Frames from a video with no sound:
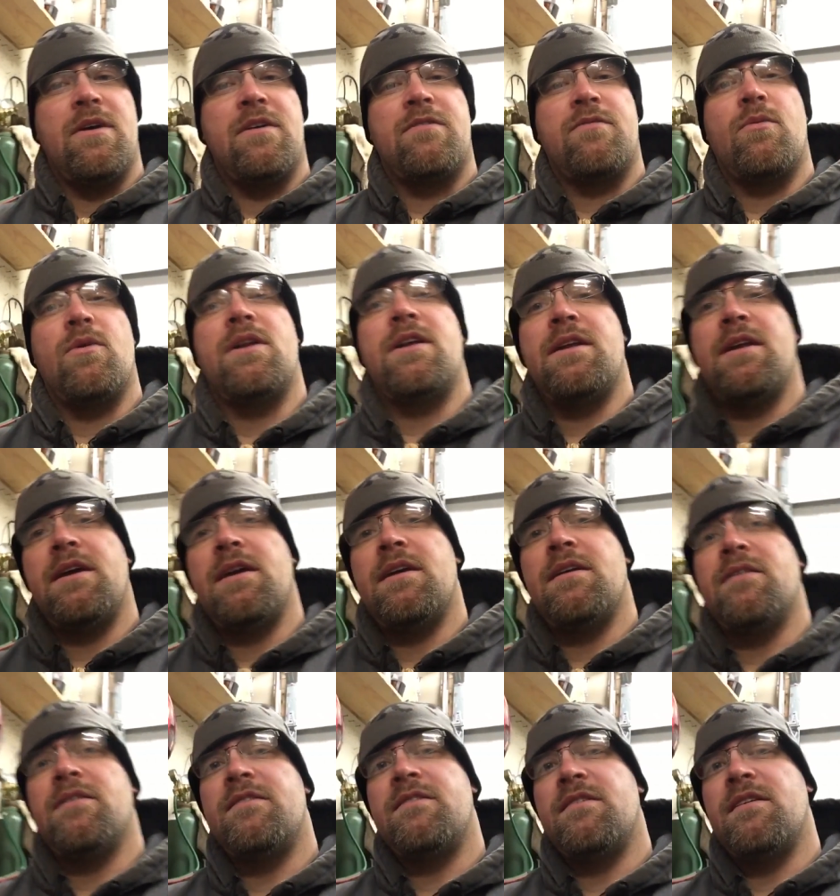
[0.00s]
is what it
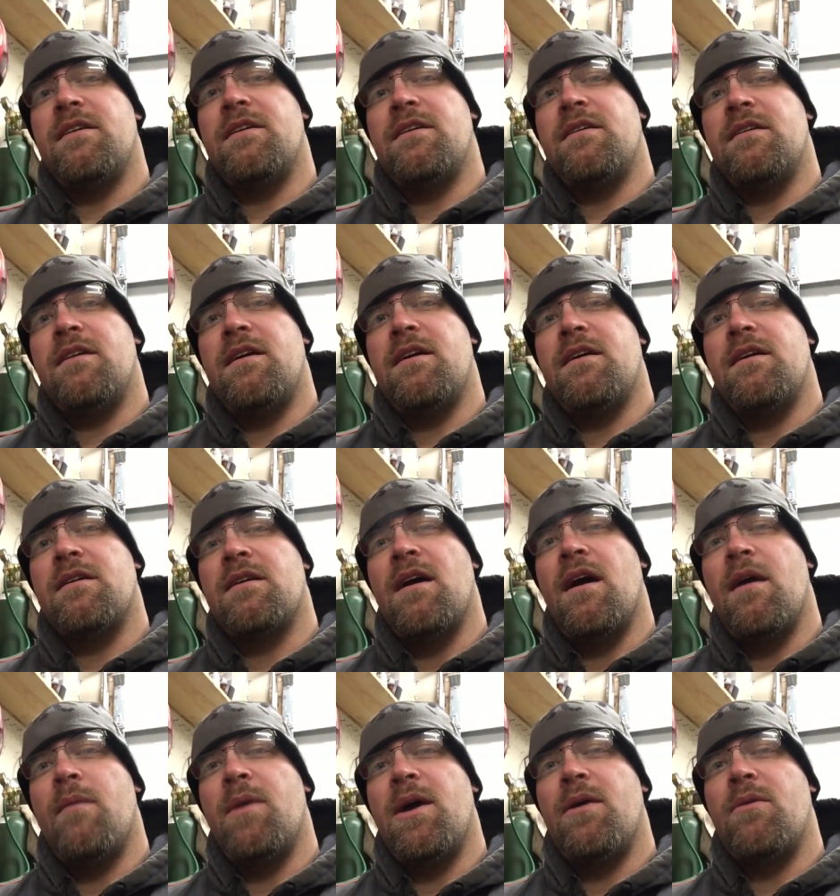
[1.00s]
is, and uh,
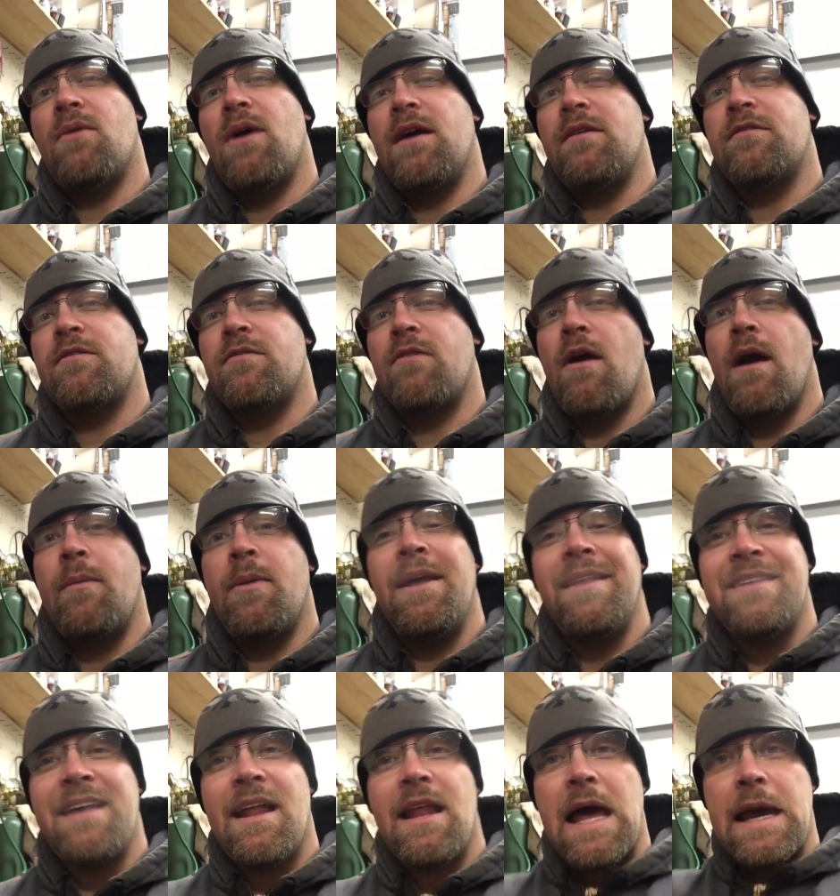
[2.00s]
comment, rate, subscribe,
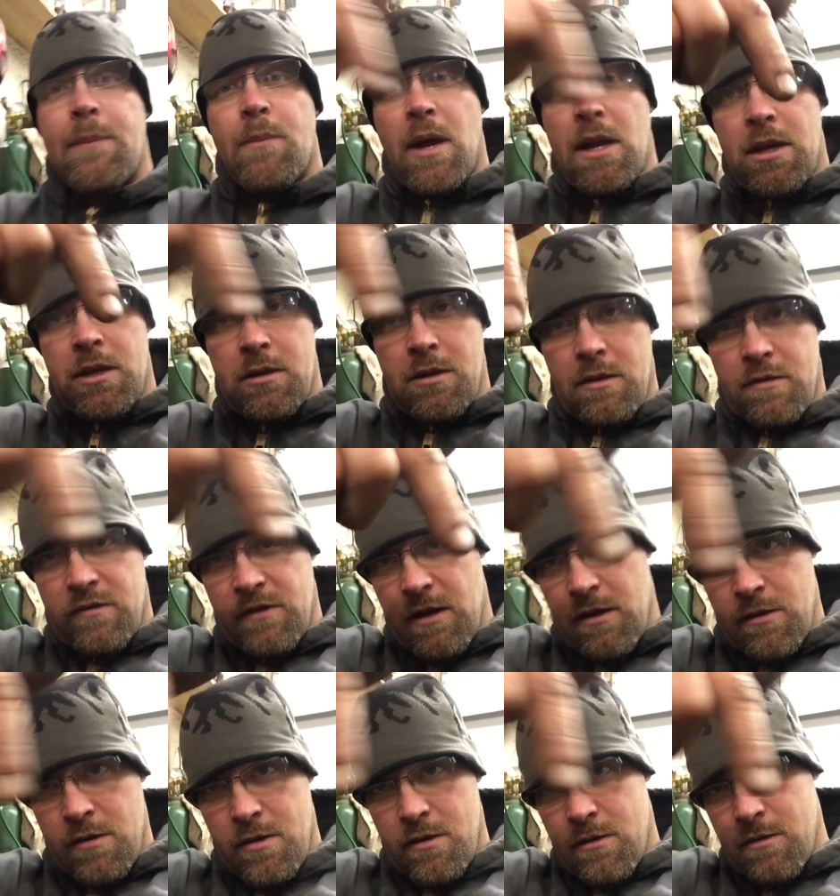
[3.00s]
hit that like button. It's
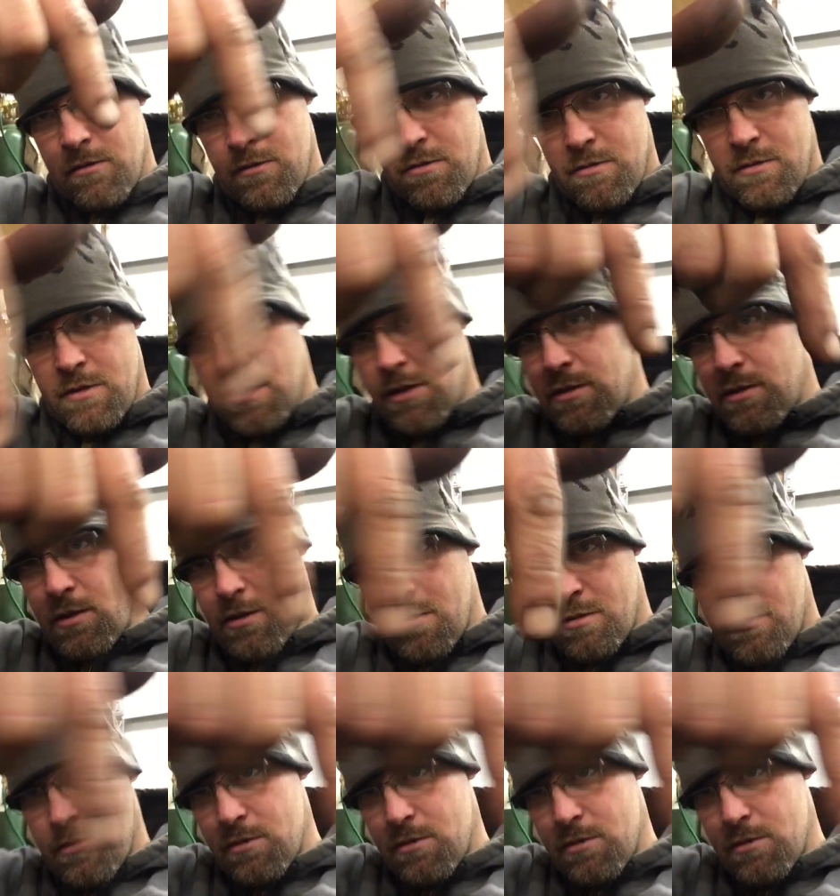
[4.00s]
down here, down here,